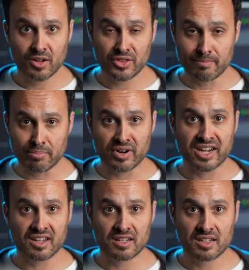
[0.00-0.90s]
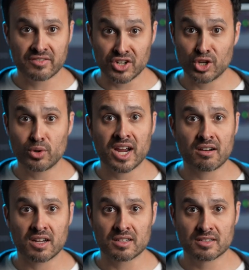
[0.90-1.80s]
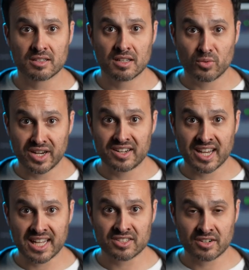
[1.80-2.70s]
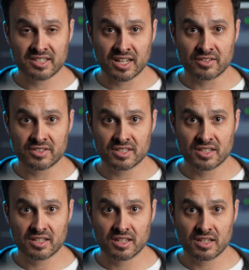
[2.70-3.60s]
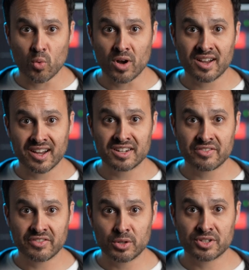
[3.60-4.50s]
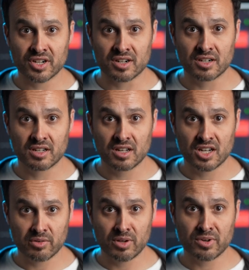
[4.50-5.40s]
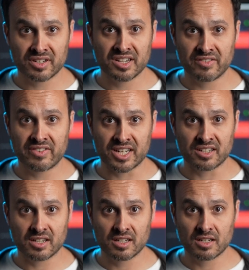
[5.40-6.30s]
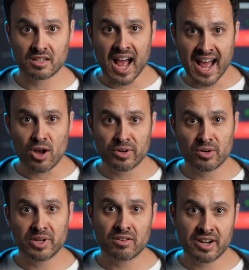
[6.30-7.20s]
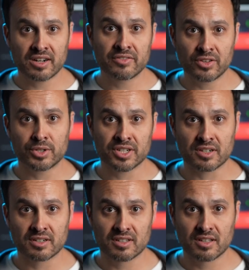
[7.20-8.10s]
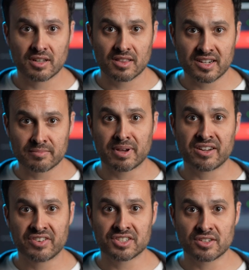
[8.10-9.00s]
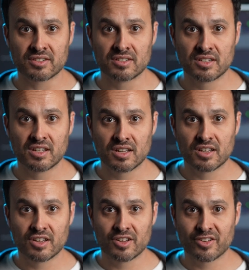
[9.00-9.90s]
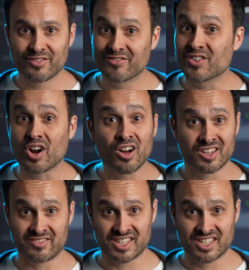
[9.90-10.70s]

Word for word: on the brink of a new era, we need to ask ourselves what kind of future do we want to invent? How can we create a future that is beneficial for all of